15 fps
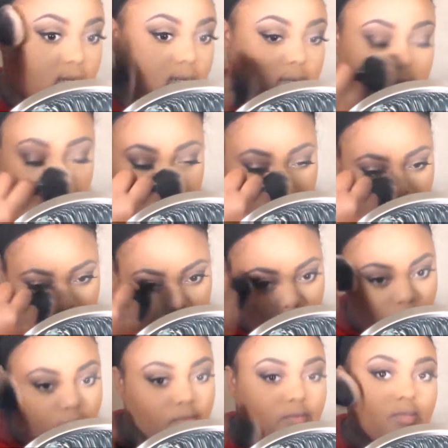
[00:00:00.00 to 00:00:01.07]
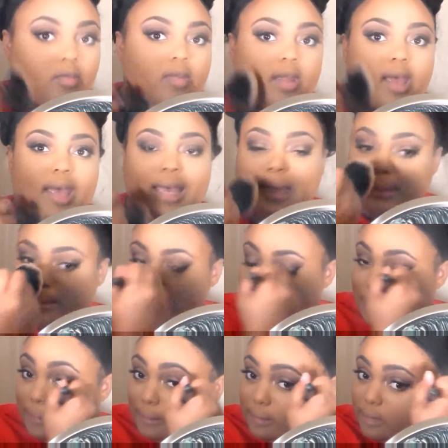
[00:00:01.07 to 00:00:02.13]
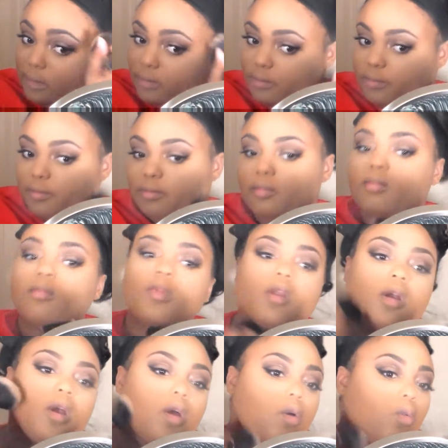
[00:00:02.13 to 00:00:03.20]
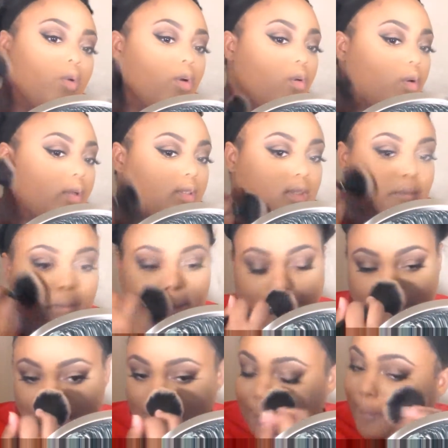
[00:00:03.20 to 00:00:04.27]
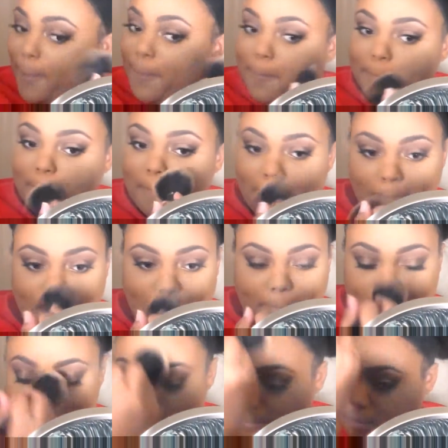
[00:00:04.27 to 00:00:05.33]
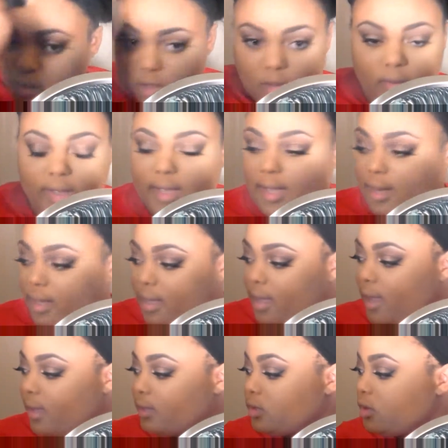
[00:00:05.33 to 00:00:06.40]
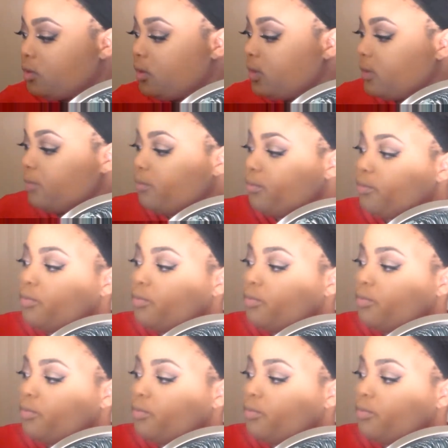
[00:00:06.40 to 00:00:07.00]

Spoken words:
dust off the excess, we're going to begin to go ahead and contour.